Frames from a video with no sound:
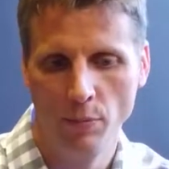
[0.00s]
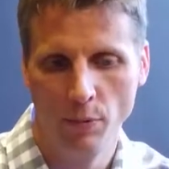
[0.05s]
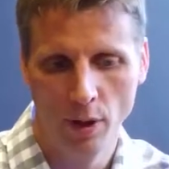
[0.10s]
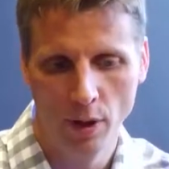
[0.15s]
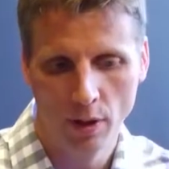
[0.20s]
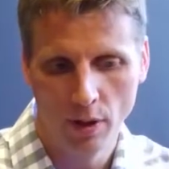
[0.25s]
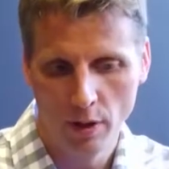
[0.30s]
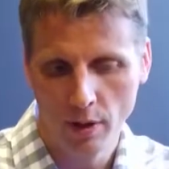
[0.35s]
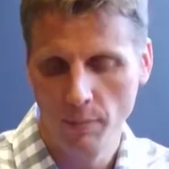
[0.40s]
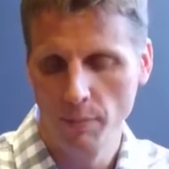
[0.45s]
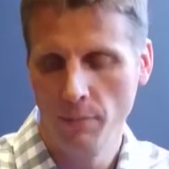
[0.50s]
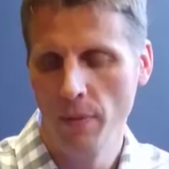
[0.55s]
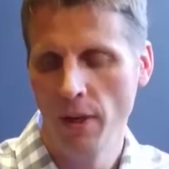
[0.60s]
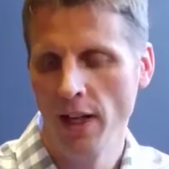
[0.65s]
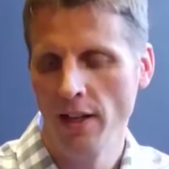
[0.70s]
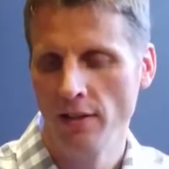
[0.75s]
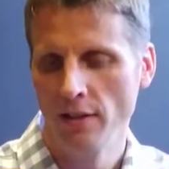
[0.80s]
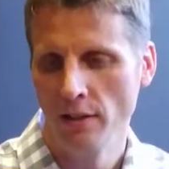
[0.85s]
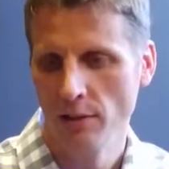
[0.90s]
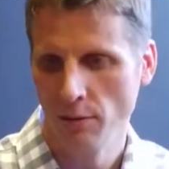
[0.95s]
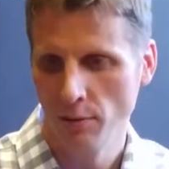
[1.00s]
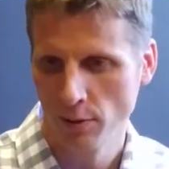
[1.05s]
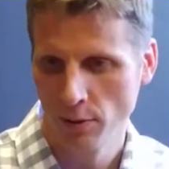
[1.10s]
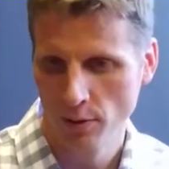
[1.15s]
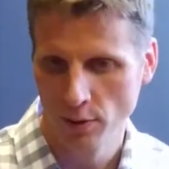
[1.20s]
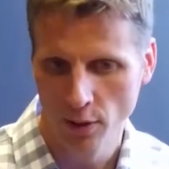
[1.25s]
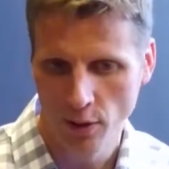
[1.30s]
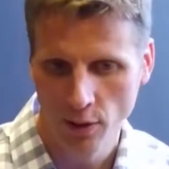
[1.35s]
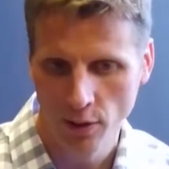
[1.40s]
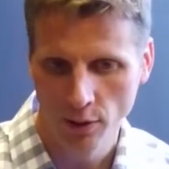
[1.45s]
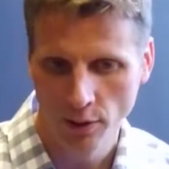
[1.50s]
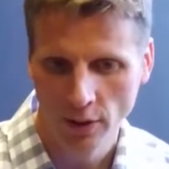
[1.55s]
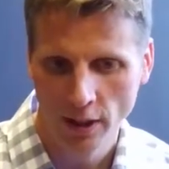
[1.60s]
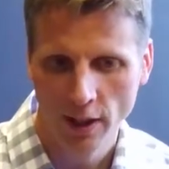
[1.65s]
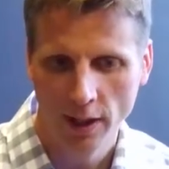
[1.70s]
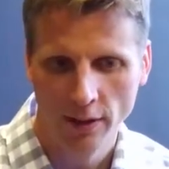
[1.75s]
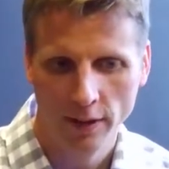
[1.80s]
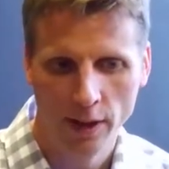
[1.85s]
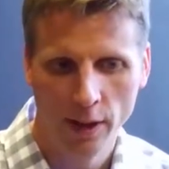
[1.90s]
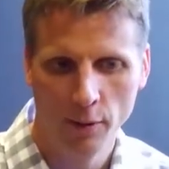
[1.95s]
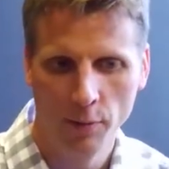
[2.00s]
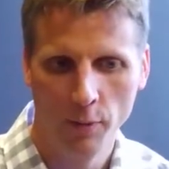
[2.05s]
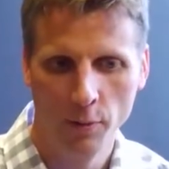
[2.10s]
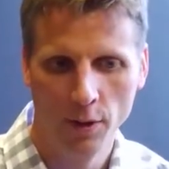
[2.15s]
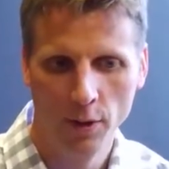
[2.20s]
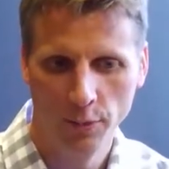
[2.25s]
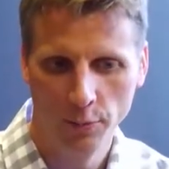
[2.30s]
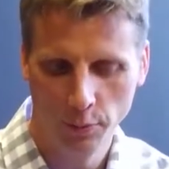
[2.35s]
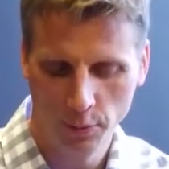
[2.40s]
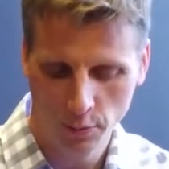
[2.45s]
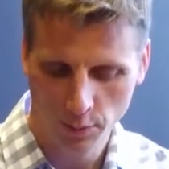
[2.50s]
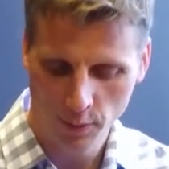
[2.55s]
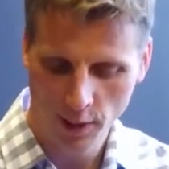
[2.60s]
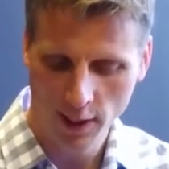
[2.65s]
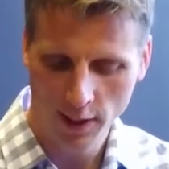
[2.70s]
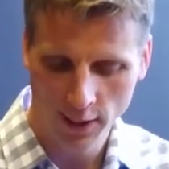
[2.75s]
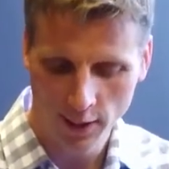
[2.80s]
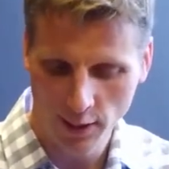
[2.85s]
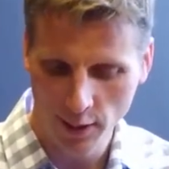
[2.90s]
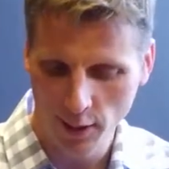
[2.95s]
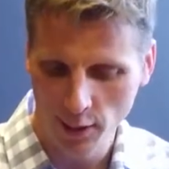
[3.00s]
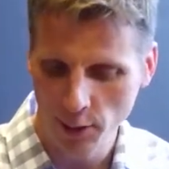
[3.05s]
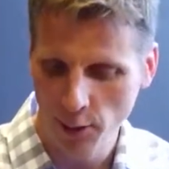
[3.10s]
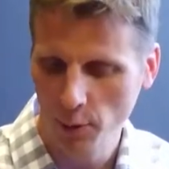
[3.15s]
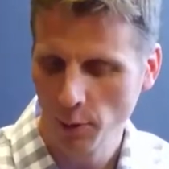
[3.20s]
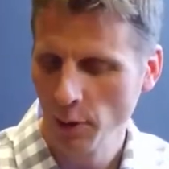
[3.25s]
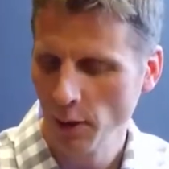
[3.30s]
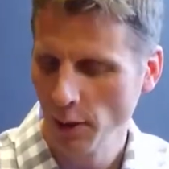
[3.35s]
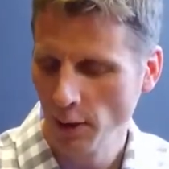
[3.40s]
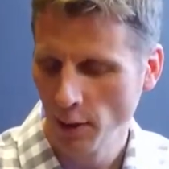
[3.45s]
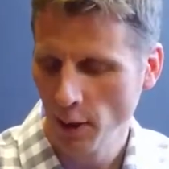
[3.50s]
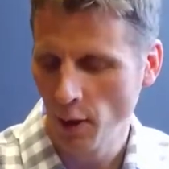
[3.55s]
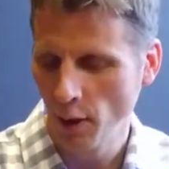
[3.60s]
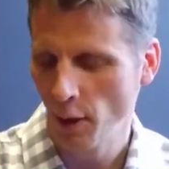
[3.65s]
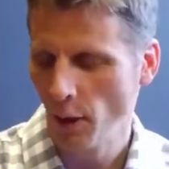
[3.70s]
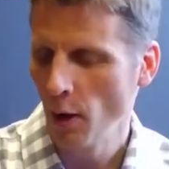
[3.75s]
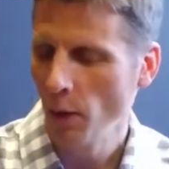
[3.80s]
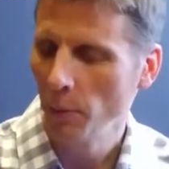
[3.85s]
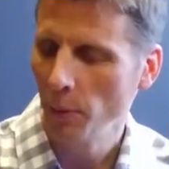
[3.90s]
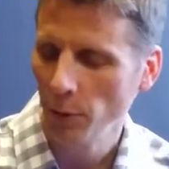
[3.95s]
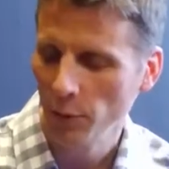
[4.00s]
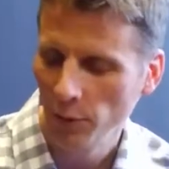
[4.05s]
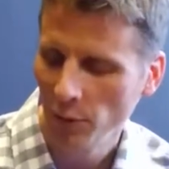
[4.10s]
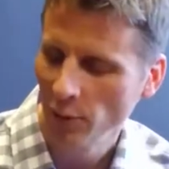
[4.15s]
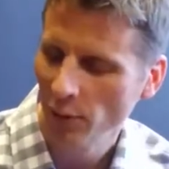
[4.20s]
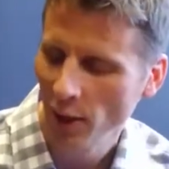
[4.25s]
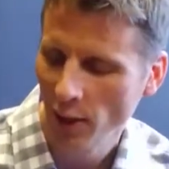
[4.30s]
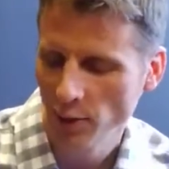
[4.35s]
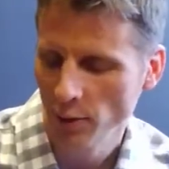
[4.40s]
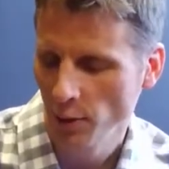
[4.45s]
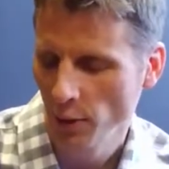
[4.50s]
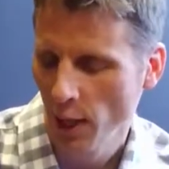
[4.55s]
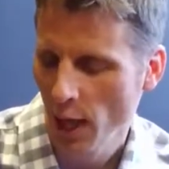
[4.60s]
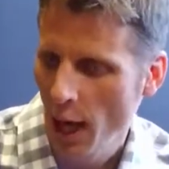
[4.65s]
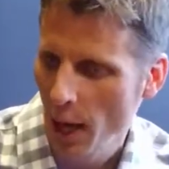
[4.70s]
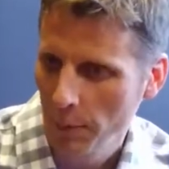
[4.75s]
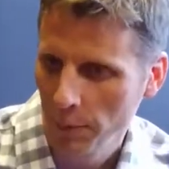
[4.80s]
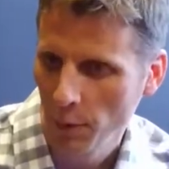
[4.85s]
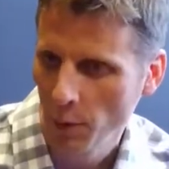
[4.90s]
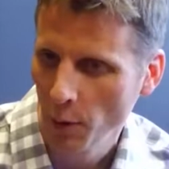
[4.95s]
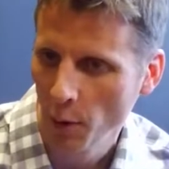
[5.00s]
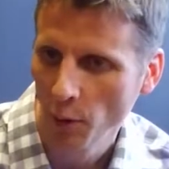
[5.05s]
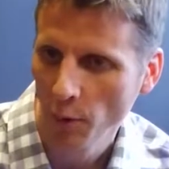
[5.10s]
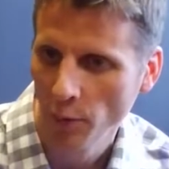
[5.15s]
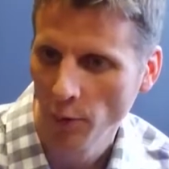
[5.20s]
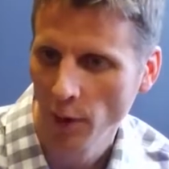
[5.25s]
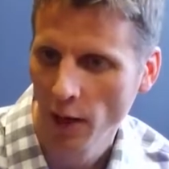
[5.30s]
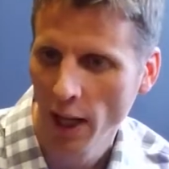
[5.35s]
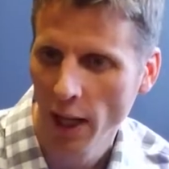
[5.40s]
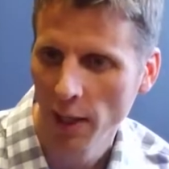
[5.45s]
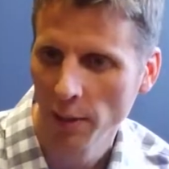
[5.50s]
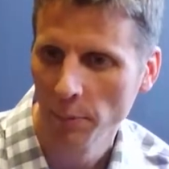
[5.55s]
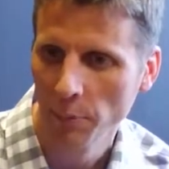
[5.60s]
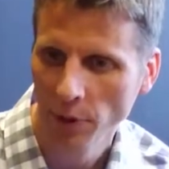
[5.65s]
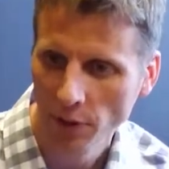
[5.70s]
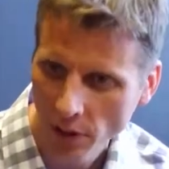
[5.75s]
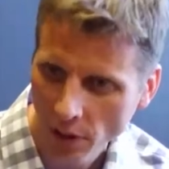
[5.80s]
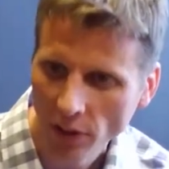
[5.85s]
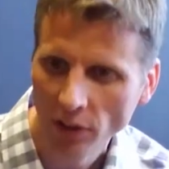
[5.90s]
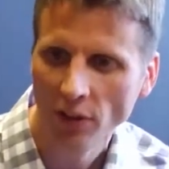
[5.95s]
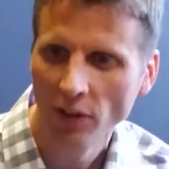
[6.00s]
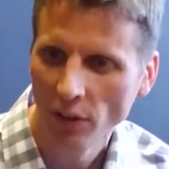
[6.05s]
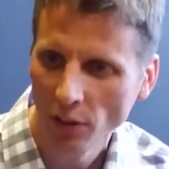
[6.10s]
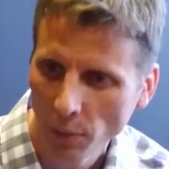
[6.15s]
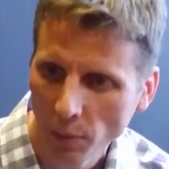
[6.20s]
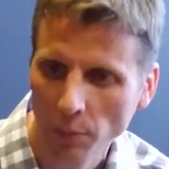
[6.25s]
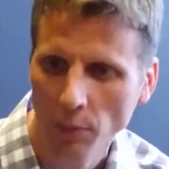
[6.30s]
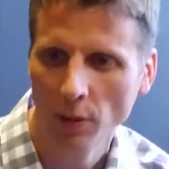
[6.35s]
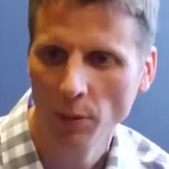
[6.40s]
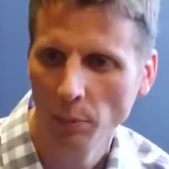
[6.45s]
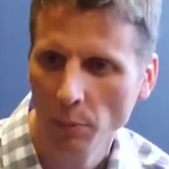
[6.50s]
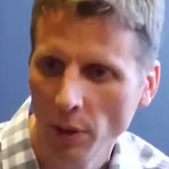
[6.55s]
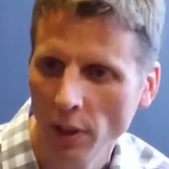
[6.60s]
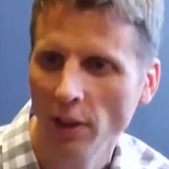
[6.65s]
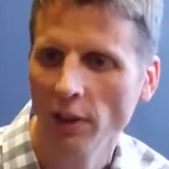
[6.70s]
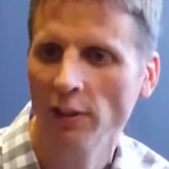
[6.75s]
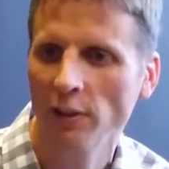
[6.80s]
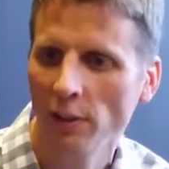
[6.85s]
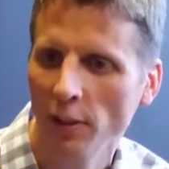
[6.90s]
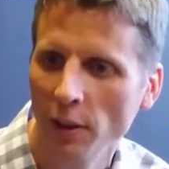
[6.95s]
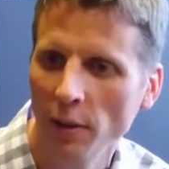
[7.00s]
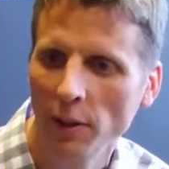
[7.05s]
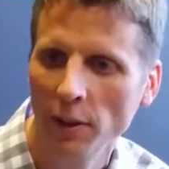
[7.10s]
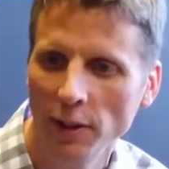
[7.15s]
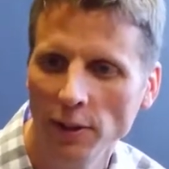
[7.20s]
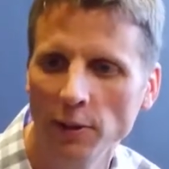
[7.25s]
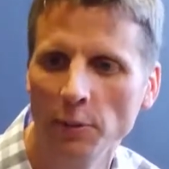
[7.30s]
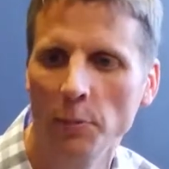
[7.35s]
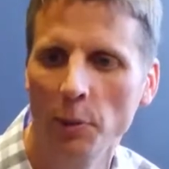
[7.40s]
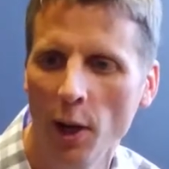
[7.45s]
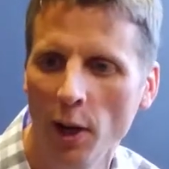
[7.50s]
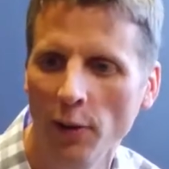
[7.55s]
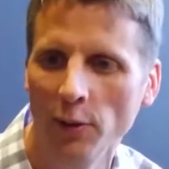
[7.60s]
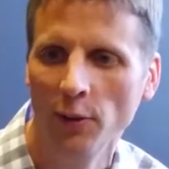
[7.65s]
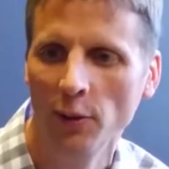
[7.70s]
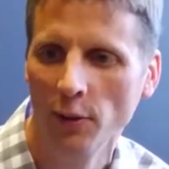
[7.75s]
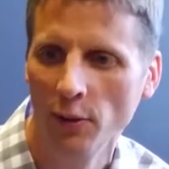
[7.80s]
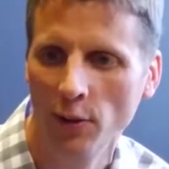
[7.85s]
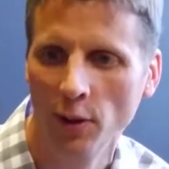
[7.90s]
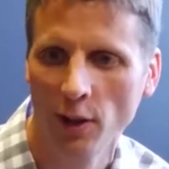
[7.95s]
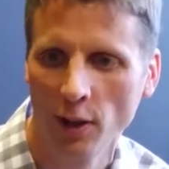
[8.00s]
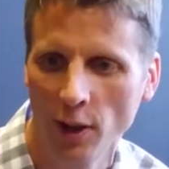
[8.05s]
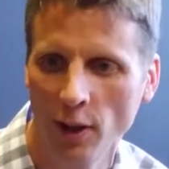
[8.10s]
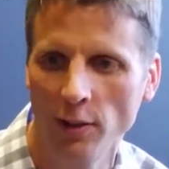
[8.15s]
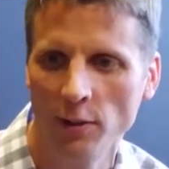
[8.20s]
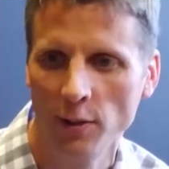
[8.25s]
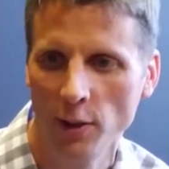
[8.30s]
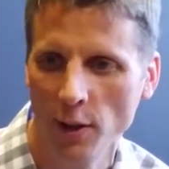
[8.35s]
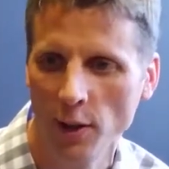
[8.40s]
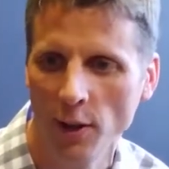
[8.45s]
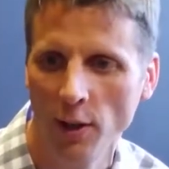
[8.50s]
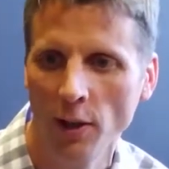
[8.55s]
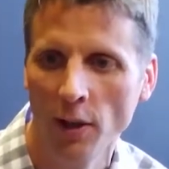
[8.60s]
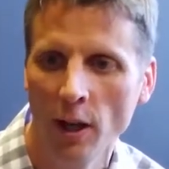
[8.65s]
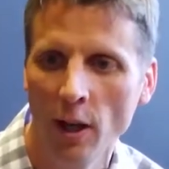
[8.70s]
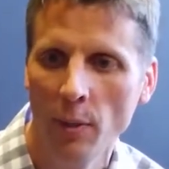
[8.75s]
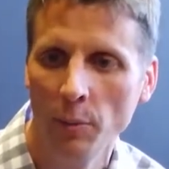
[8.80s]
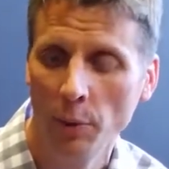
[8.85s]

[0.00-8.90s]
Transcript: an amazing result that once we're ready to go can almost essentially happen overnight. But it's a process that got you here.